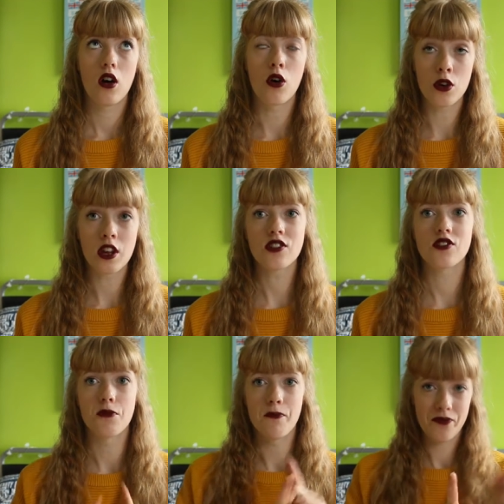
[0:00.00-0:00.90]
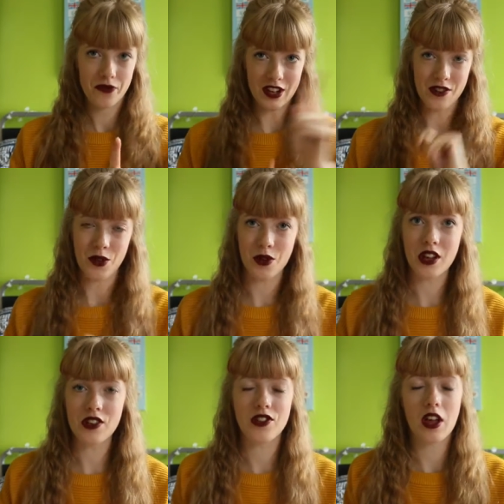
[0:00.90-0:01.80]
August,
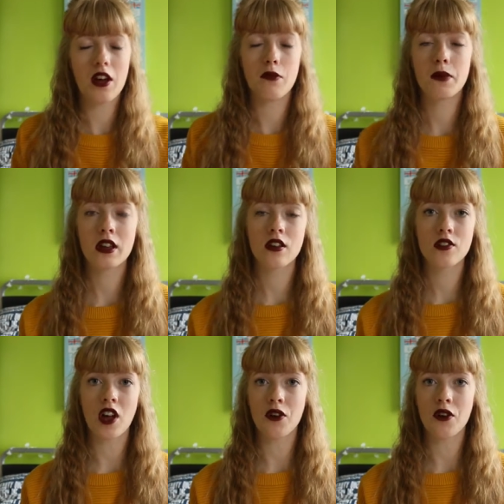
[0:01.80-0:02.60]
because